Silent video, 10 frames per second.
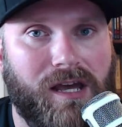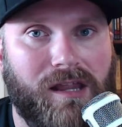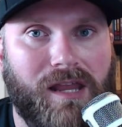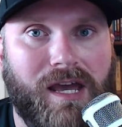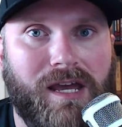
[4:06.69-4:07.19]

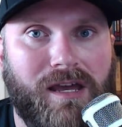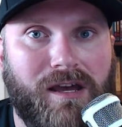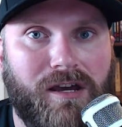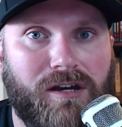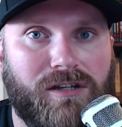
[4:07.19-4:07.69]
And they
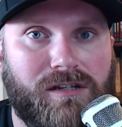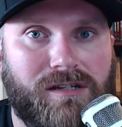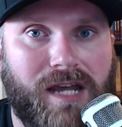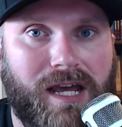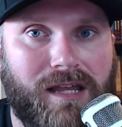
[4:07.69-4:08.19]

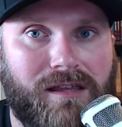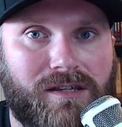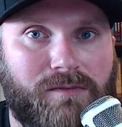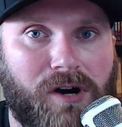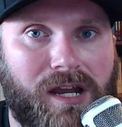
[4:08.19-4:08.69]
take
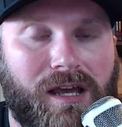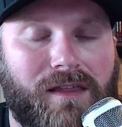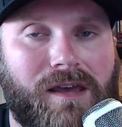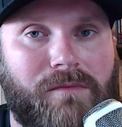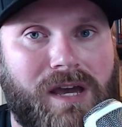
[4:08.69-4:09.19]
this money
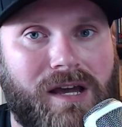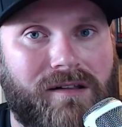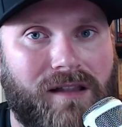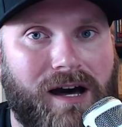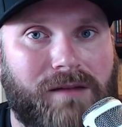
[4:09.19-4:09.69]
and they make
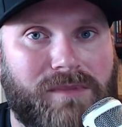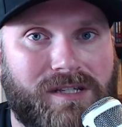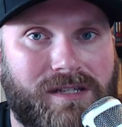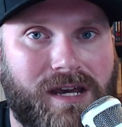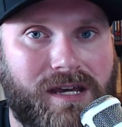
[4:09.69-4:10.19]
a lot of
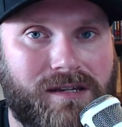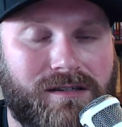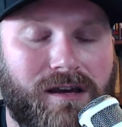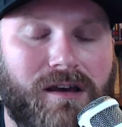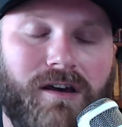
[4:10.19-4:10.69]
mistakes.